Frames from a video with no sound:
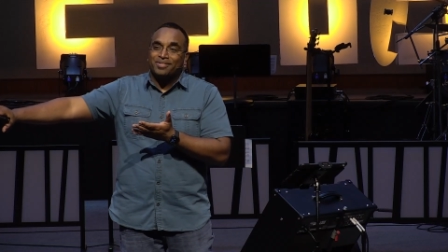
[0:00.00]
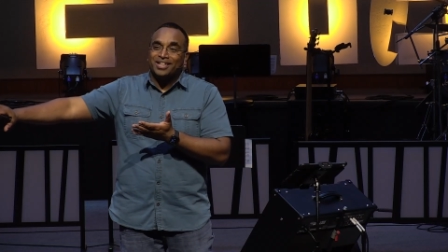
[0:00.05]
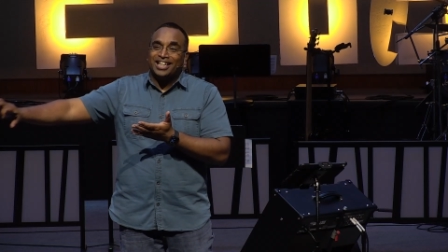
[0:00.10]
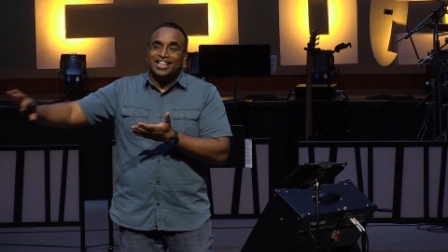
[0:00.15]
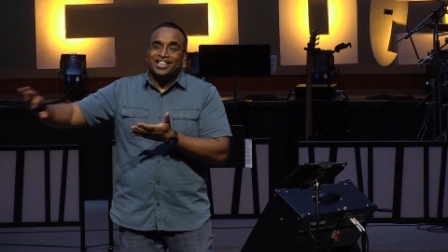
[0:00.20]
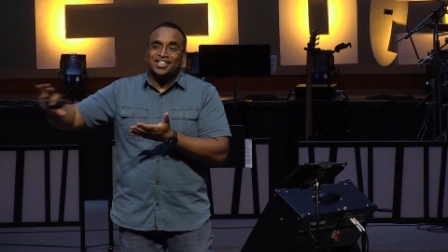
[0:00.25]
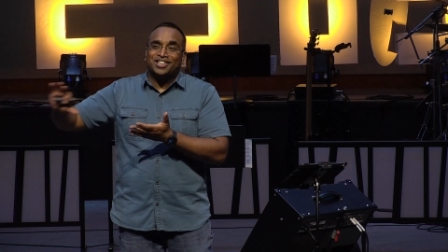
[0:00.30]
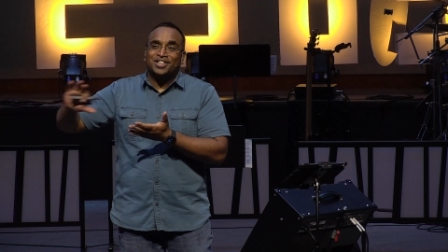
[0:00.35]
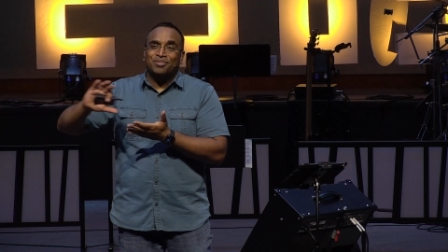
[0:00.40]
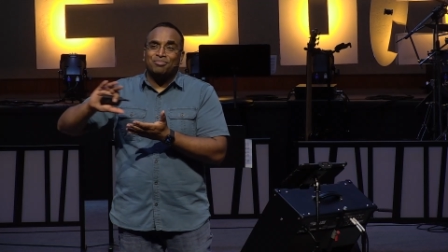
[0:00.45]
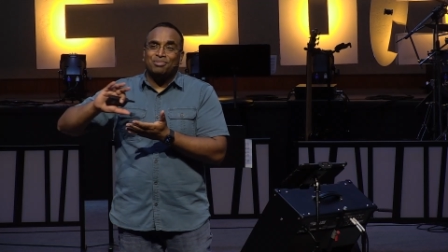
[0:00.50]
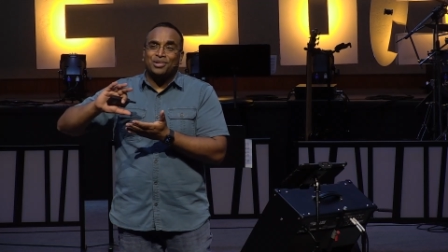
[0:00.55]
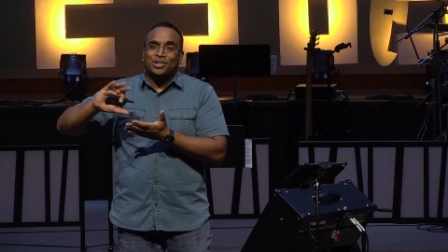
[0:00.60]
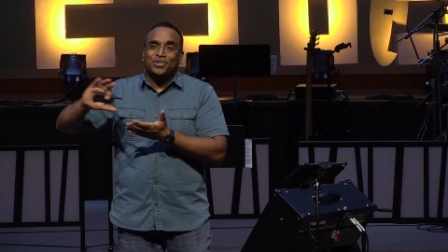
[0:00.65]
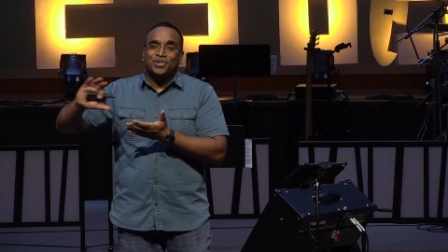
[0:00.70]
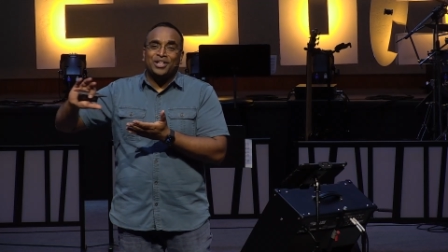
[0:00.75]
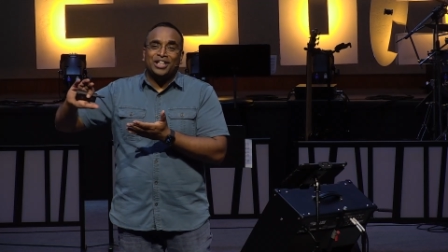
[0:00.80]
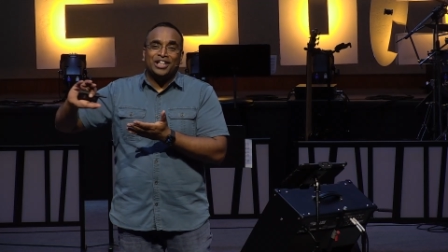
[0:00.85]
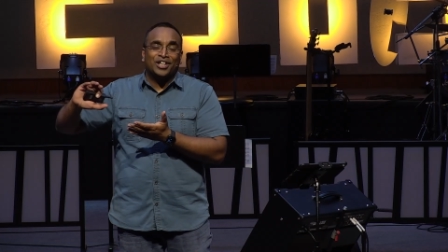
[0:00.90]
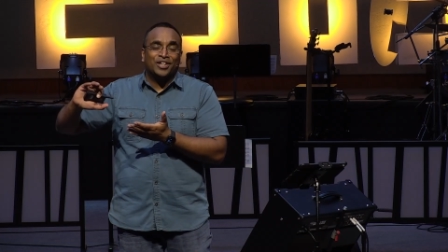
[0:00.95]
It's the
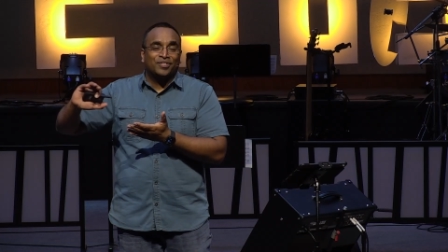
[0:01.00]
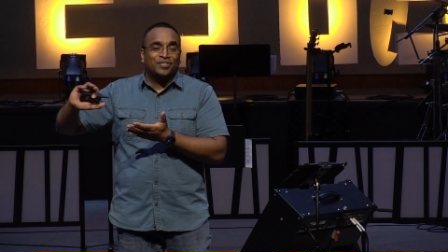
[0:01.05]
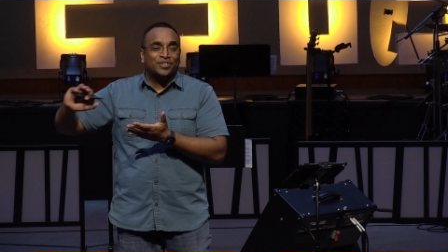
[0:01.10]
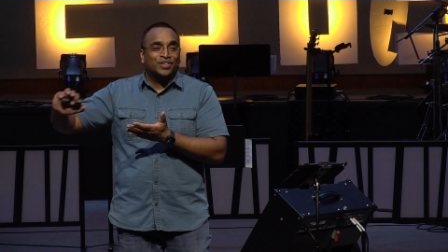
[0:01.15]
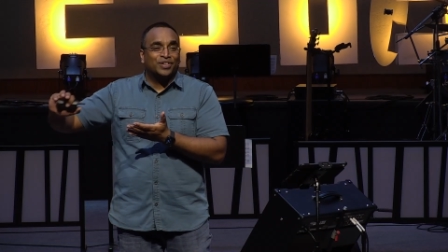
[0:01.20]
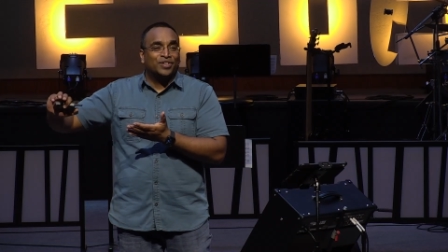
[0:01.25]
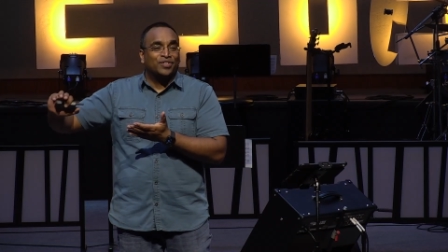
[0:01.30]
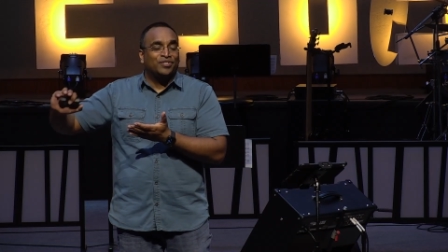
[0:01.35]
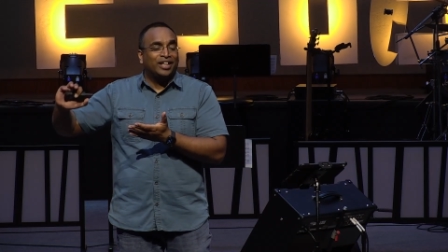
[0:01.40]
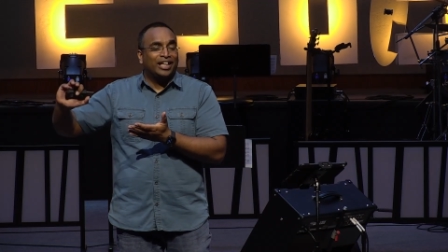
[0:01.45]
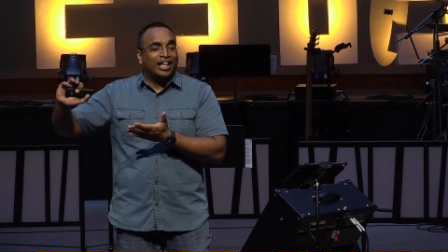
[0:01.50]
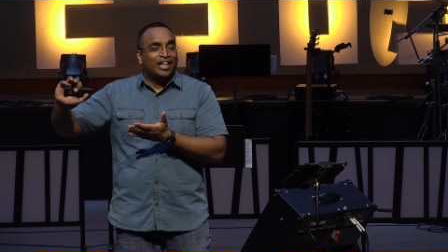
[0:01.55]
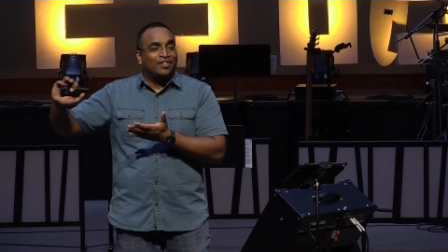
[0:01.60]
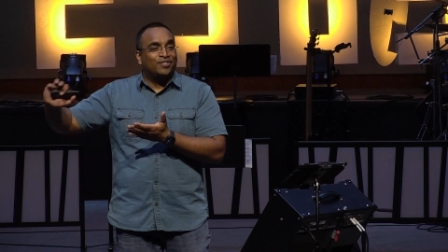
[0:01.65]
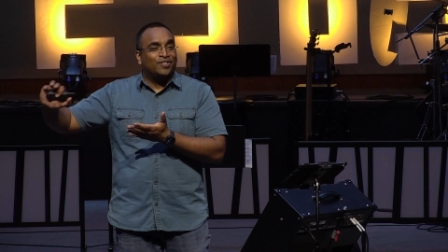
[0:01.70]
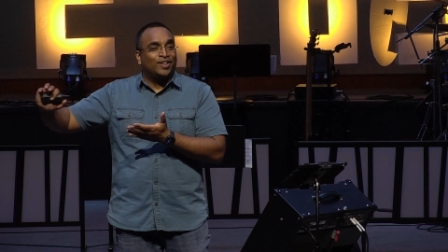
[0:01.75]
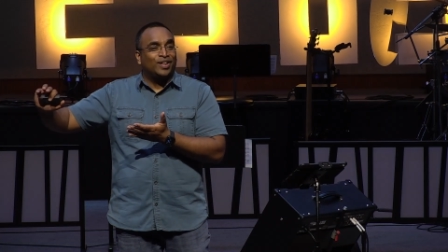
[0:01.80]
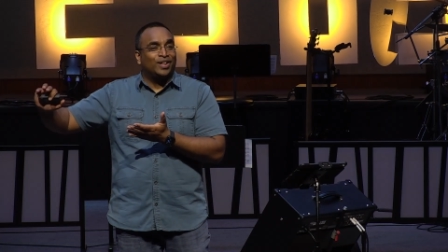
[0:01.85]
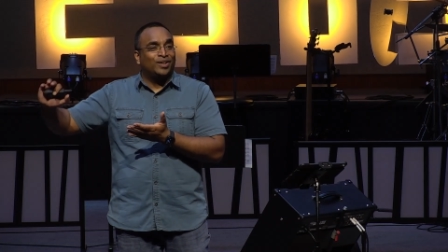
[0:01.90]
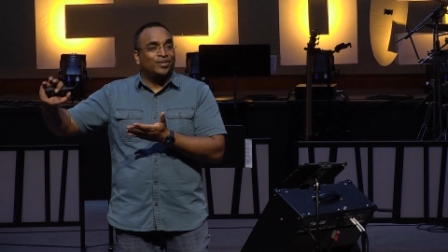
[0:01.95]
beauty of serving and
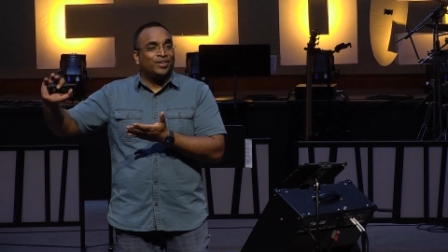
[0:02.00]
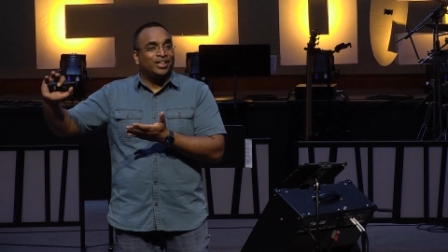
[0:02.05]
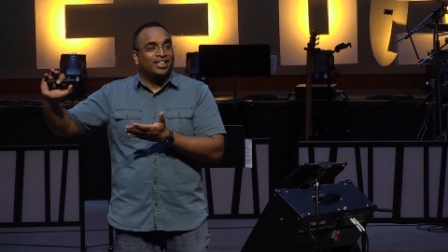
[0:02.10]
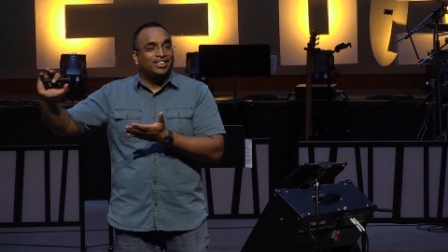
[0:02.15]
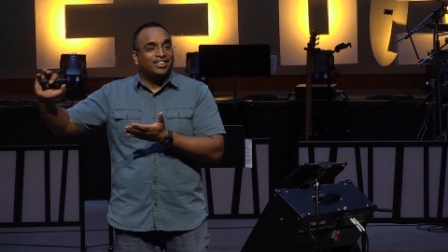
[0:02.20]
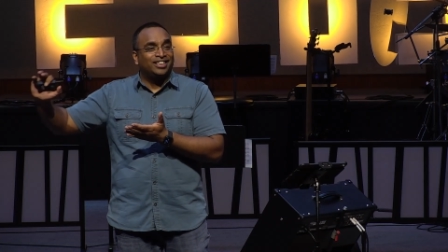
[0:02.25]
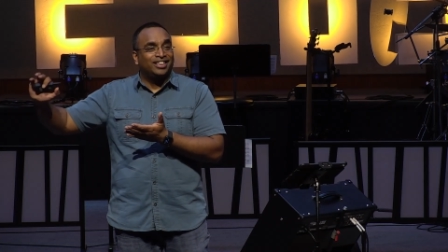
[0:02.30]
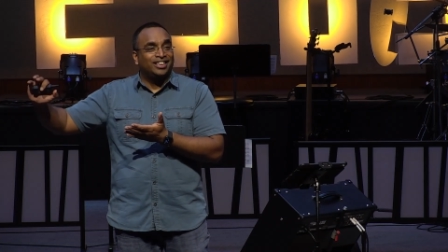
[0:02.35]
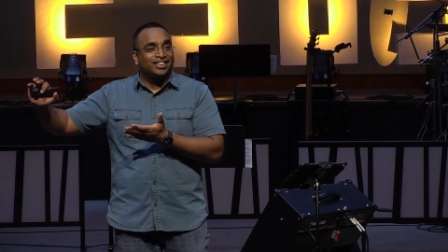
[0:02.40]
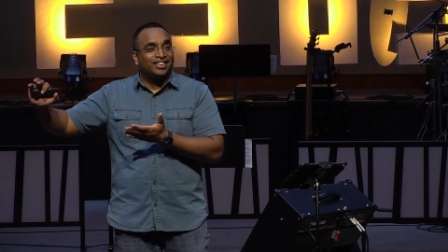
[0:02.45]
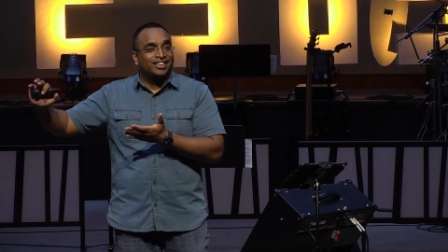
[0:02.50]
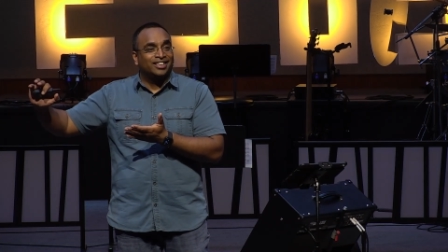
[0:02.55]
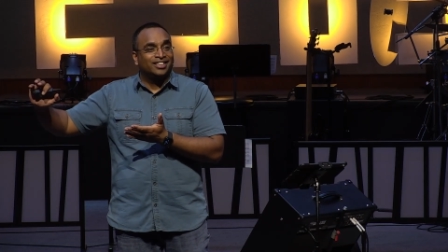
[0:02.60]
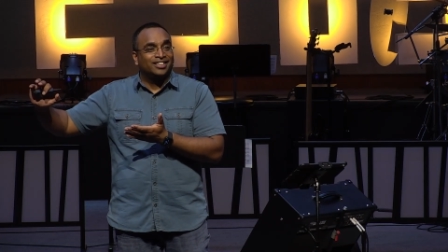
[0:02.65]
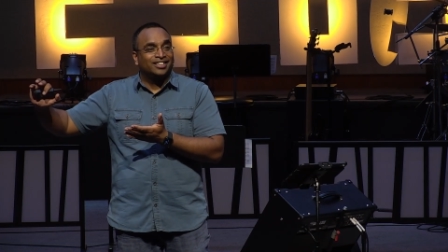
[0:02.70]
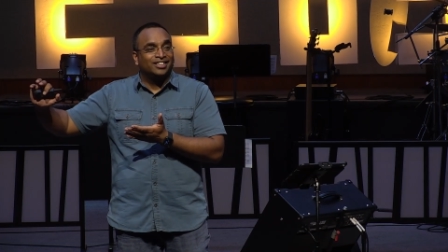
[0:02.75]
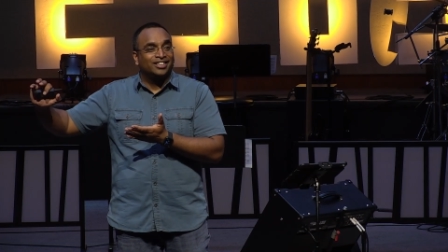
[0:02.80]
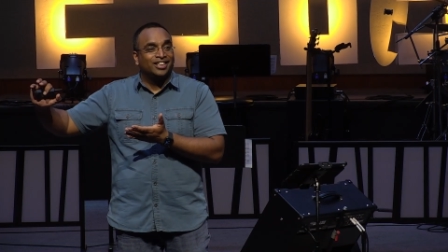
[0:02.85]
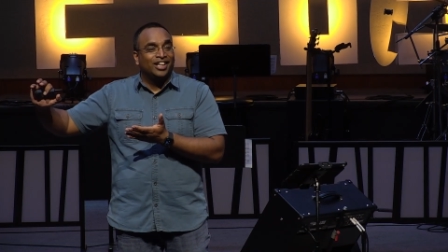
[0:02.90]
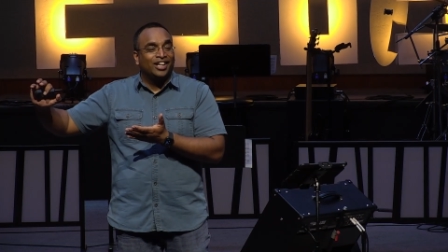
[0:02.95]
following
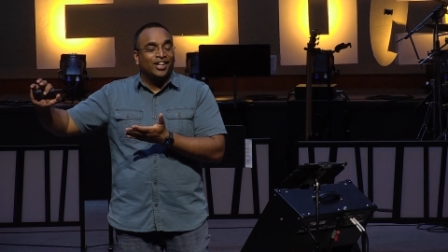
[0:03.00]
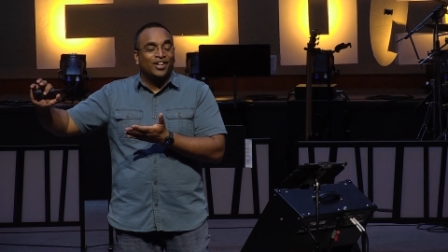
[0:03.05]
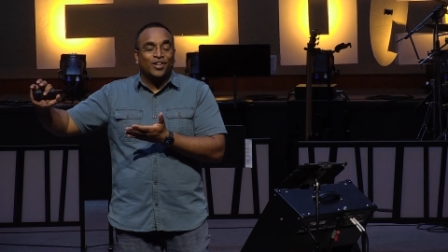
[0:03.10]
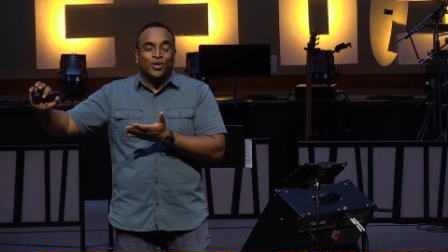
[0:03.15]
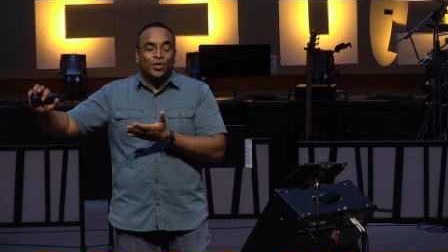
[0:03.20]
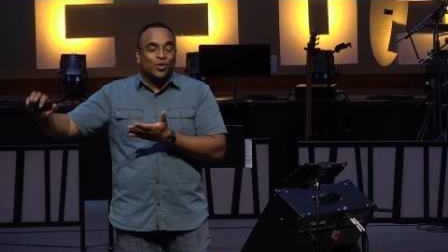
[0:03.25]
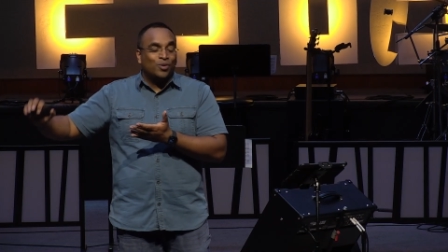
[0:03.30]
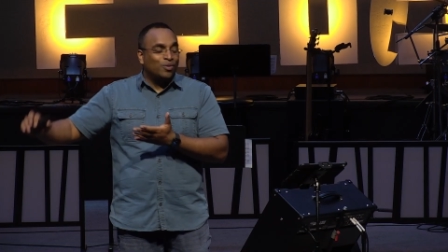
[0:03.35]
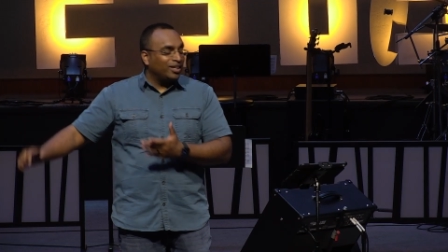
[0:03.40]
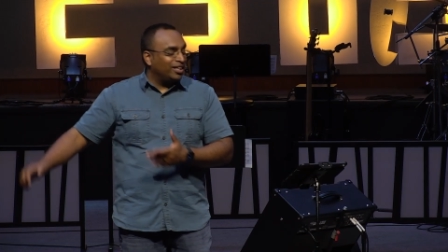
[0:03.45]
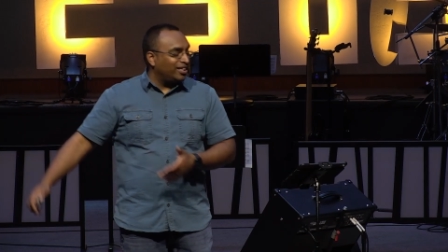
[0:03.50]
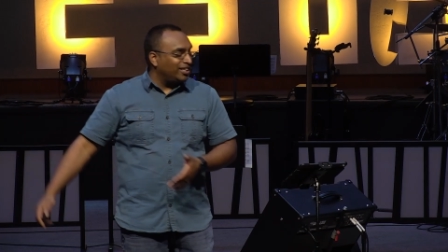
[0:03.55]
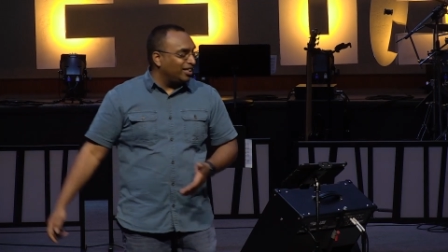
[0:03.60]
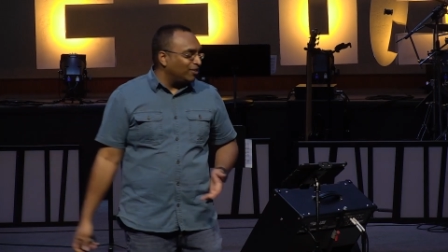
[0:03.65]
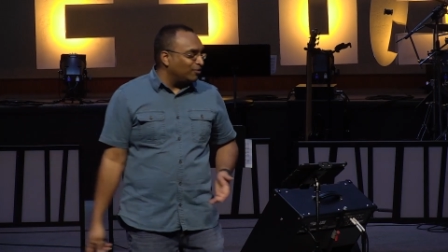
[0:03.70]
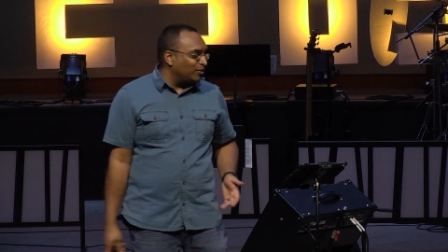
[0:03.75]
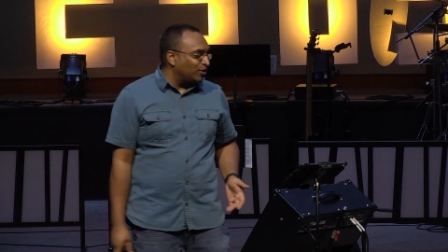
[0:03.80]
Jesus. Oh, what a day of